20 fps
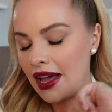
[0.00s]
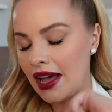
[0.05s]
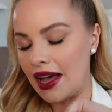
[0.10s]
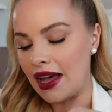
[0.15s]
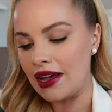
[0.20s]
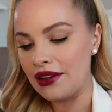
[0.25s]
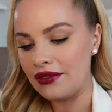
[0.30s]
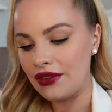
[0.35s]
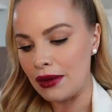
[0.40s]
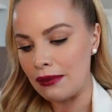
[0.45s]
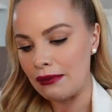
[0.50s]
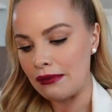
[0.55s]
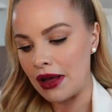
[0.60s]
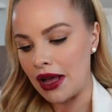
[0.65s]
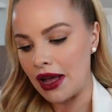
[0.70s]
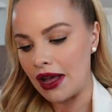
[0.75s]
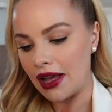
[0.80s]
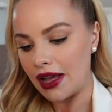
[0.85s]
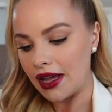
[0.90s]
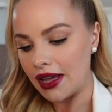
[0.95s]
have
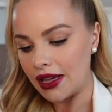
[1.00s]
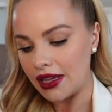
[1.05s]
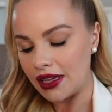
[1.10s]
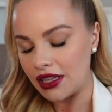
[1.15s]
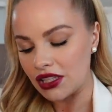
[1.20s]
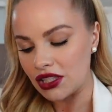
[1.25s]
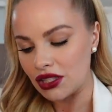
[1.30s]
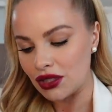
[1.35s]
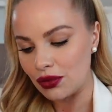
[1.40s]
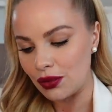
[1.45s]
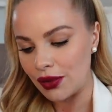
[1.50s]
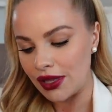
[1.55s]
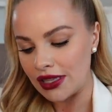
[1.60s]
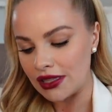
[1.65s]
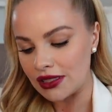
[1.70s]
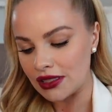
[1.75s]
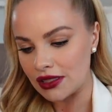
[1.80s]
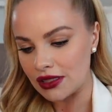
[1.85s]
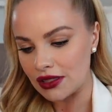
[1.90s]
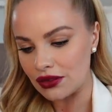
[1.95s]
my
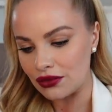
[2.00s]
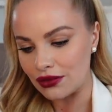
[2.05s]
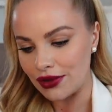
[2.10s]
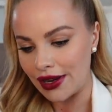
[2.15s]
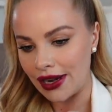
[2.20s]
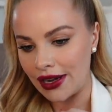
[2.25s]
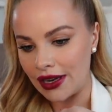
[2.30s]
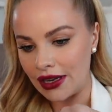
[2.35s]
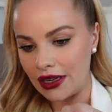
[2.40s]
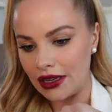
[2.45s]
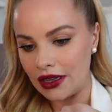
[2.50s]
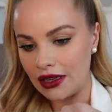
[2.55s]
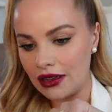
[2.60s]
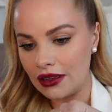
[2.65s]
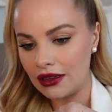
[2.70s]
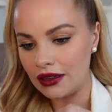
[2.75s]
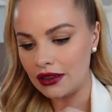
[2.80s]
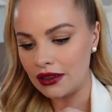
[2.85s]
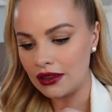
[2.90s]
tweet ready